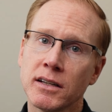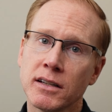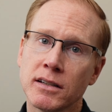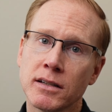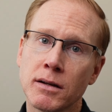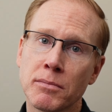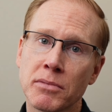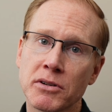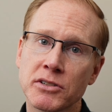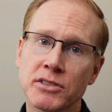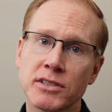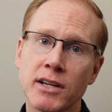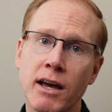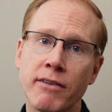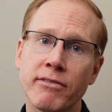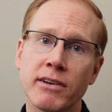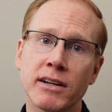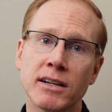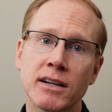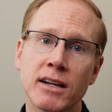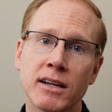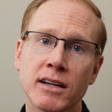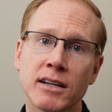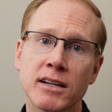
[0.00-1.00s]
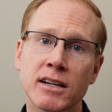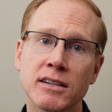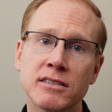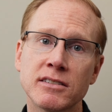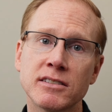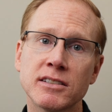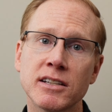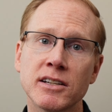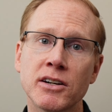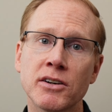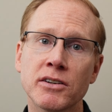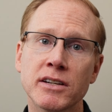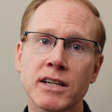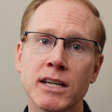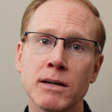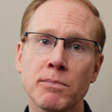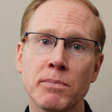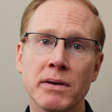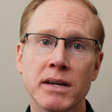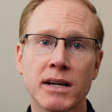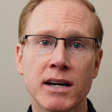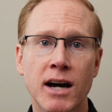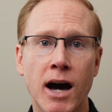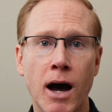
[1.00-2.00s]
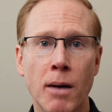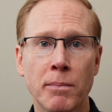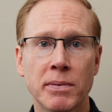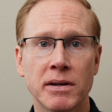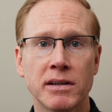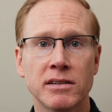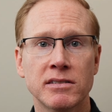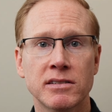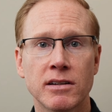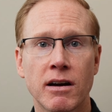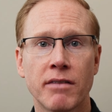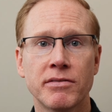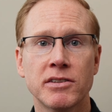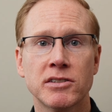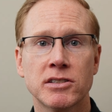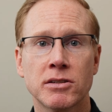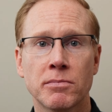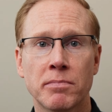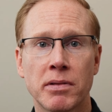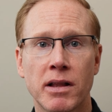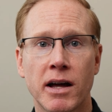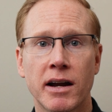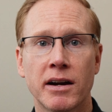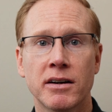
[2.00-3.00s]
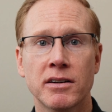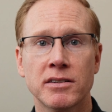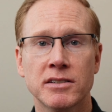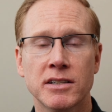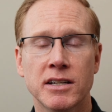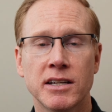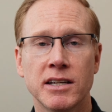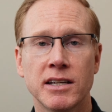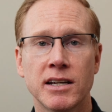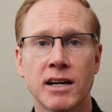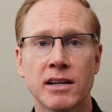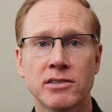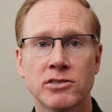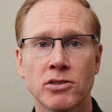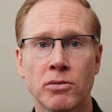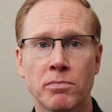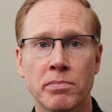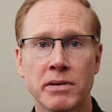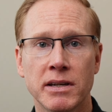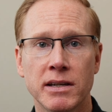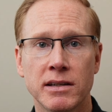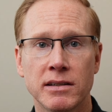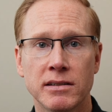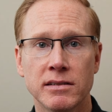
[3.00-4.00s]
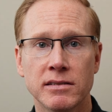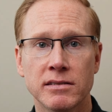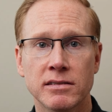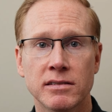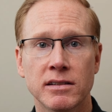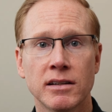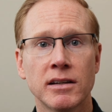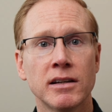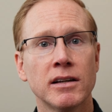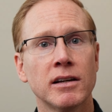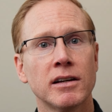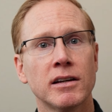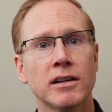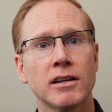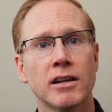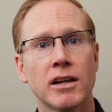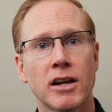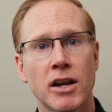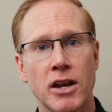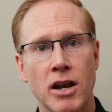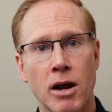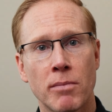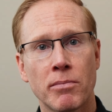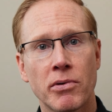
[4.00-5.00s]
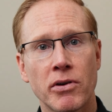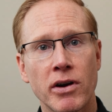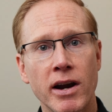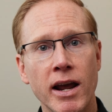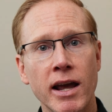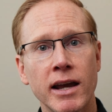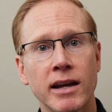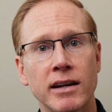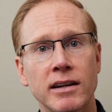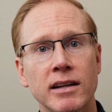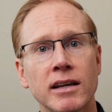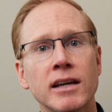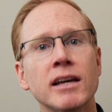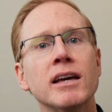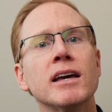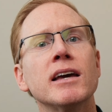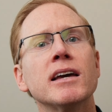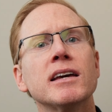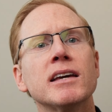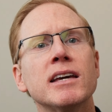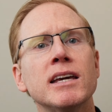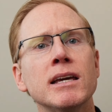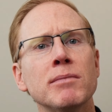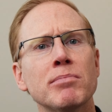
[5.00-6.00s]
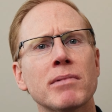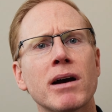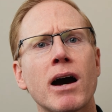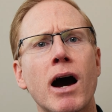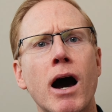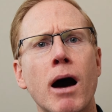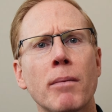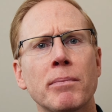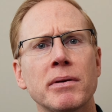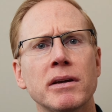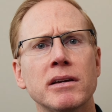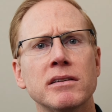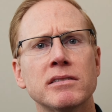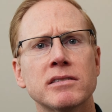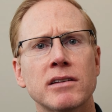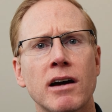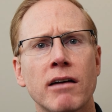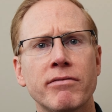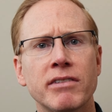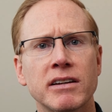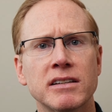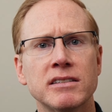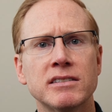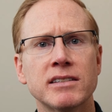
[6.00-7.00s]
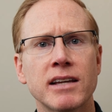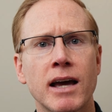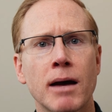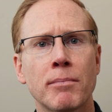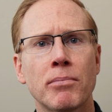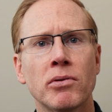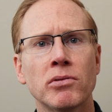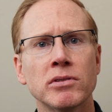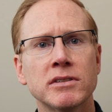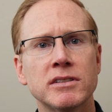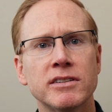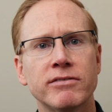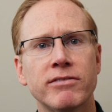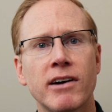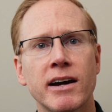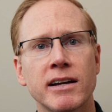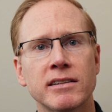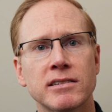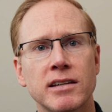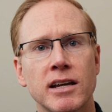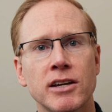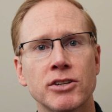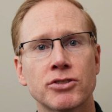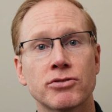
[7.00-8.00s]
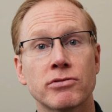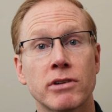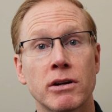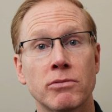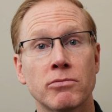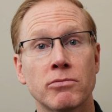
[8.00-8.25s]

Number 7, consider keeping copies of the supplier's key SOPs. Number 8, keep copies of example device history